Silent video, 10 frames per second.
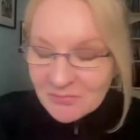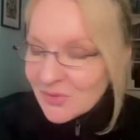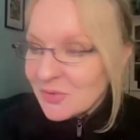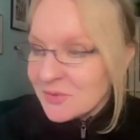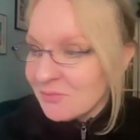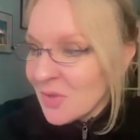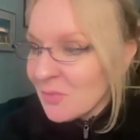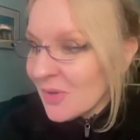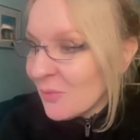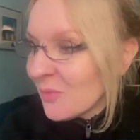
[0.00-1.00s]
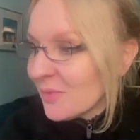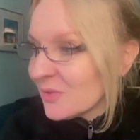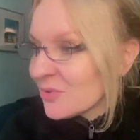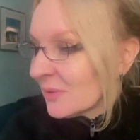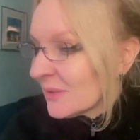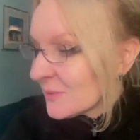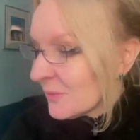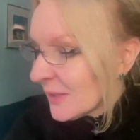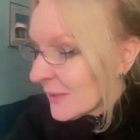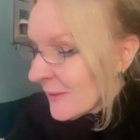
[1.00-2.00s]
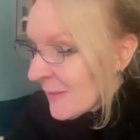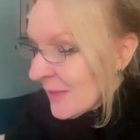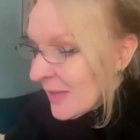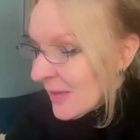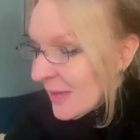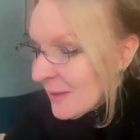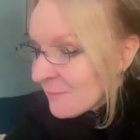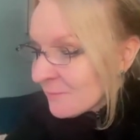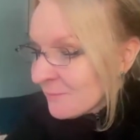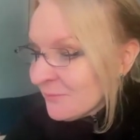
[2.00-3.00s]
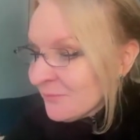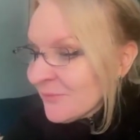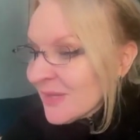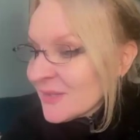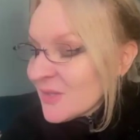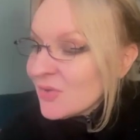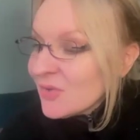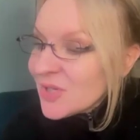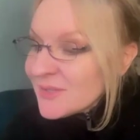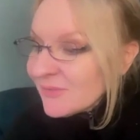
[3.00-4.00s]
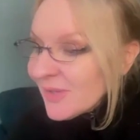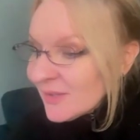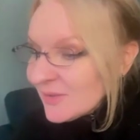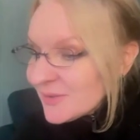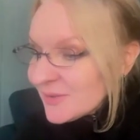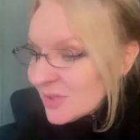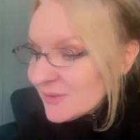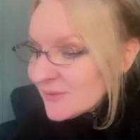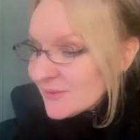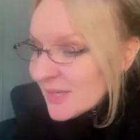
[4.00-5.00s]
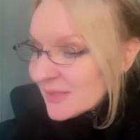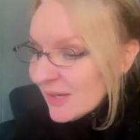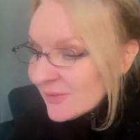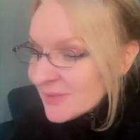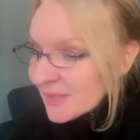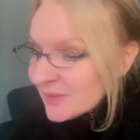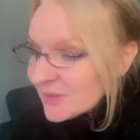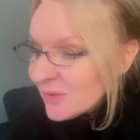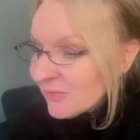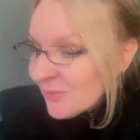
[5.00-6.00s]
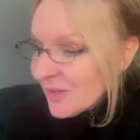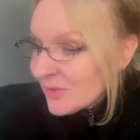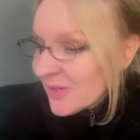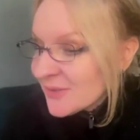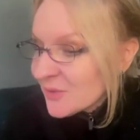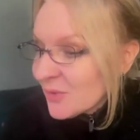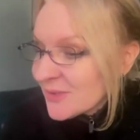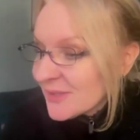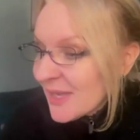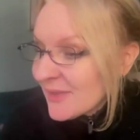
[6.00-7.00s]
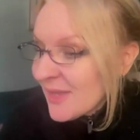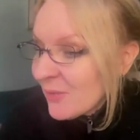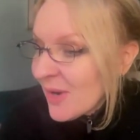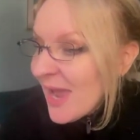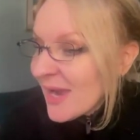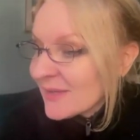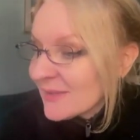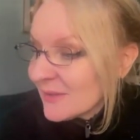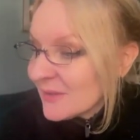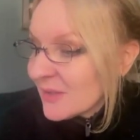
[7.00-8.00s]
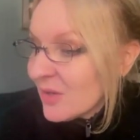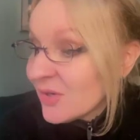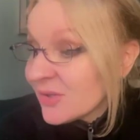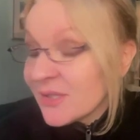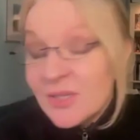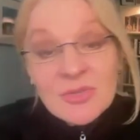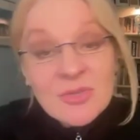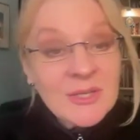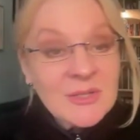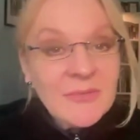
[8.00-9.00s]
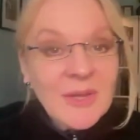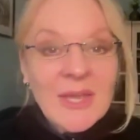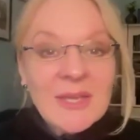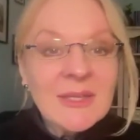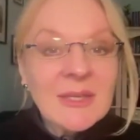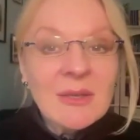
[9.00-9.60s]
Good. No more. I won't be in trouble this week. So Joseph, thank you. So Joseph said, Karen's taken 2 of my other trance courses and they were excellent. Oh, you're joining us for Cayce,